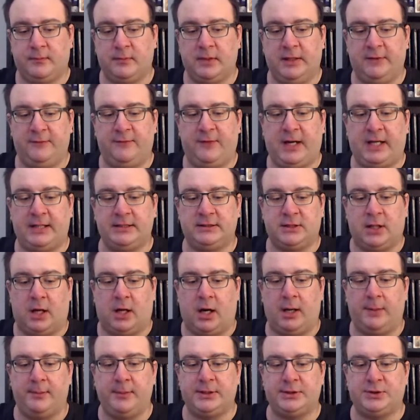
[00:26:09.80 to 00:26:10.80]
In fact,
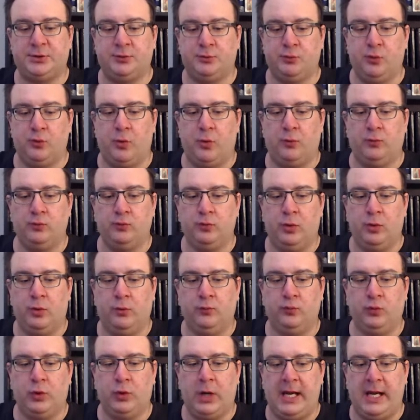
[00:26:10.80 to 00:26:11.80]
Thomas
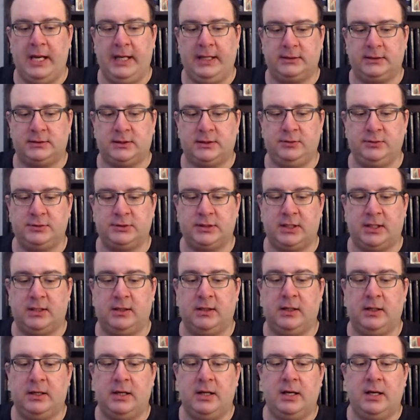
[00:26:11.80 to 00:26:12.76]
Reese is a